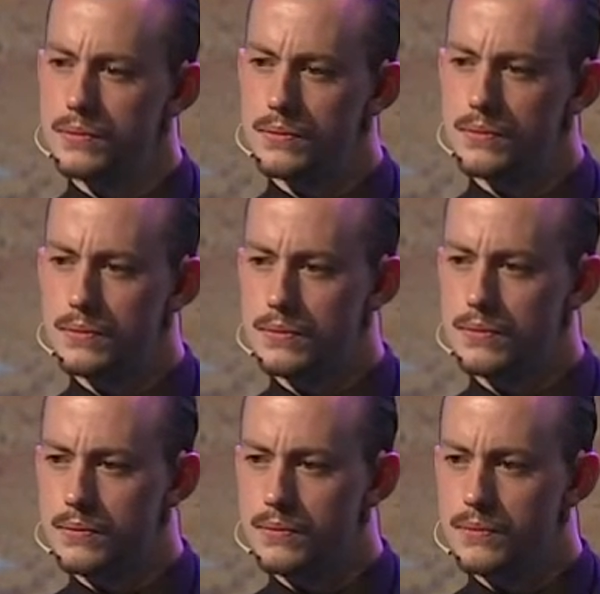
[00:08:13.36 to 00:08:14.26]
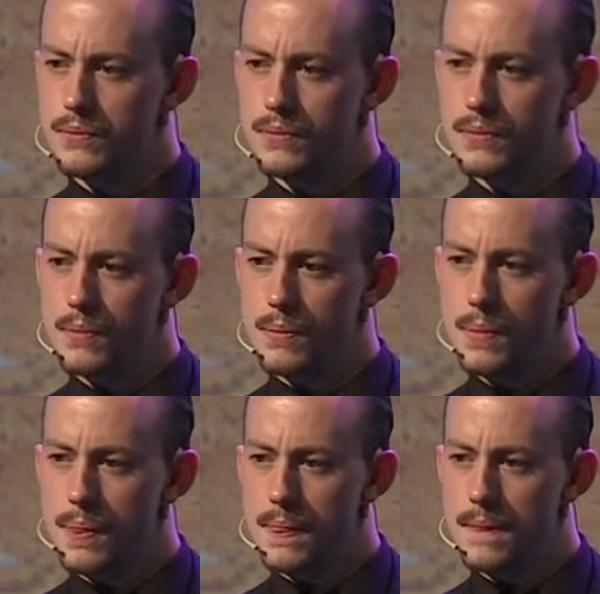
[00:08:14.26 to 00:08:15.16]

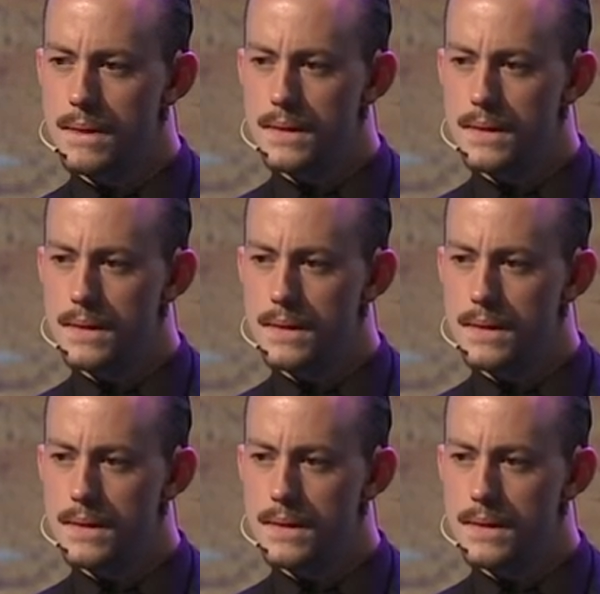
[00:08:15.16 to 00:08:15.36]
(silence)